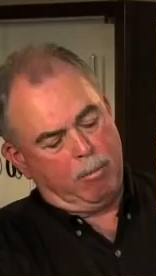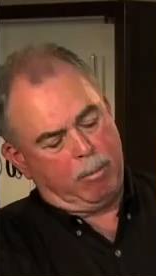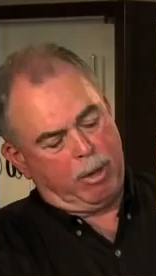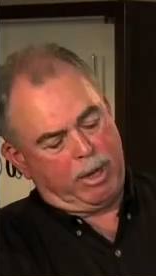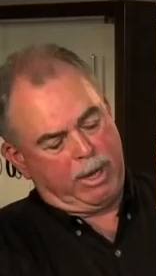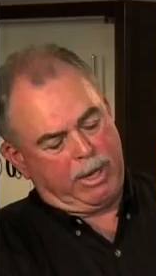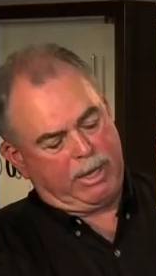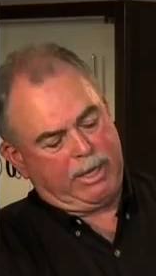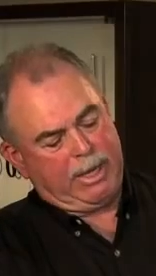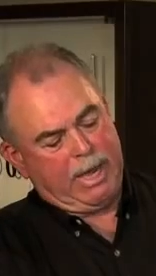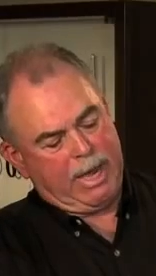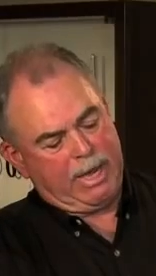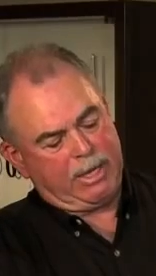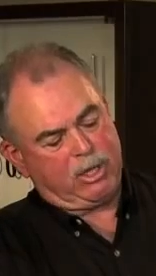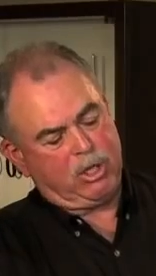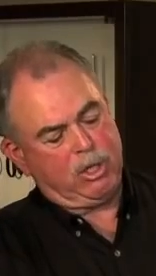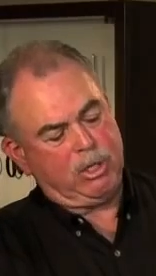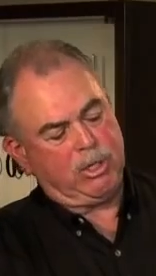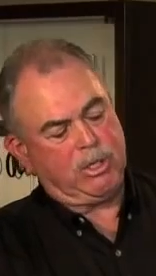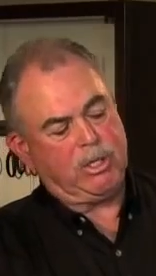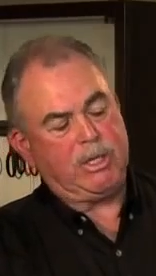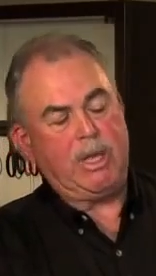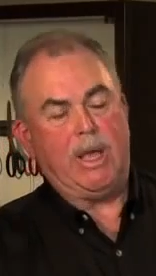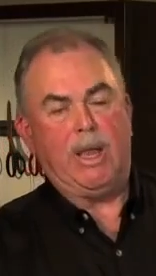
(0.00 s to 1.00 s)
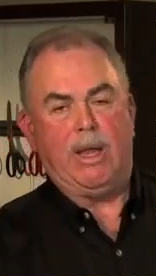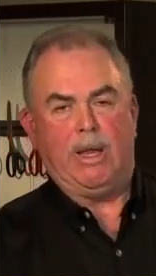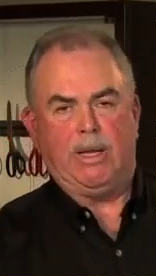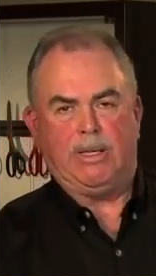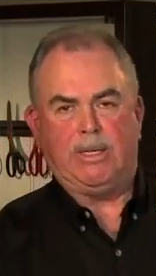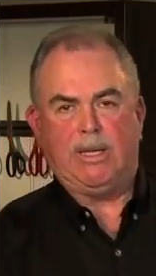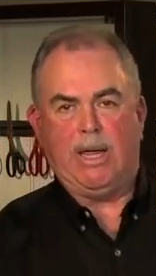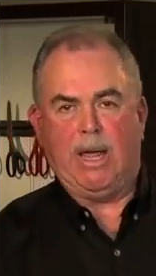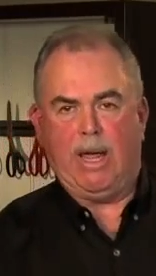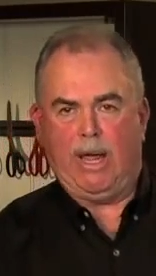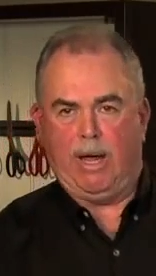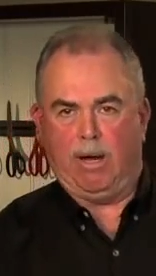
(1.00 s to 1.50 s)
but it catches and it
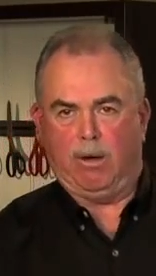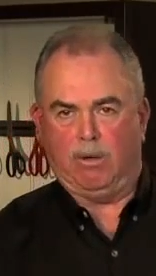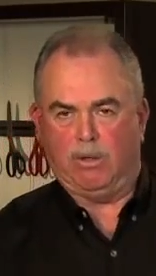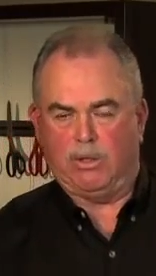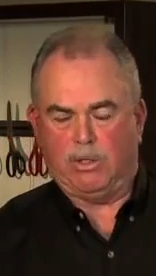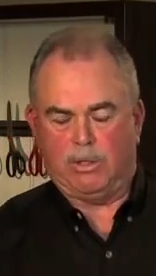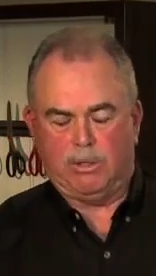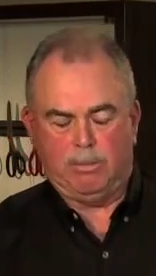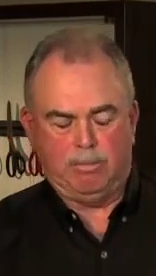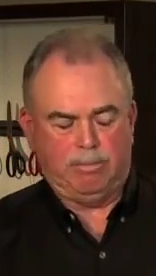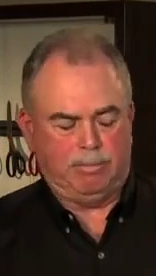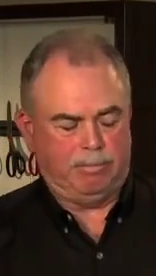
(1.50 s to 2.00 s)
tears.